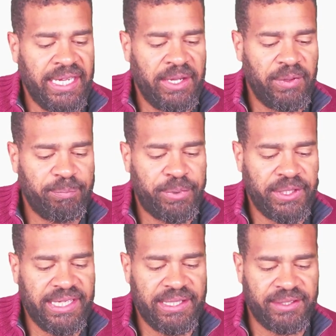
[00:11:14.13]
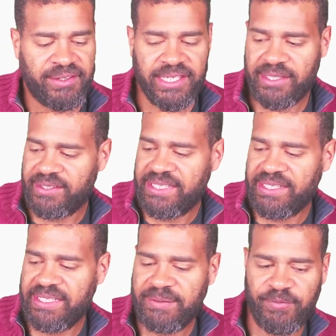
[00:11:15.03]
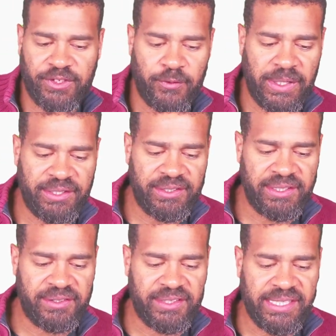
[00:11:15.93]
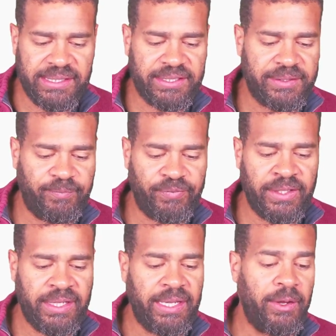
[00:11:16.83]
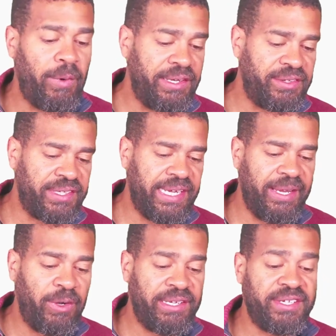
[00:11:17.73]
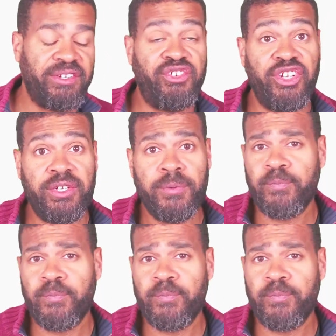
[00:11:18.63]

We can put in a start date here. So when does this start? When does it when is it due?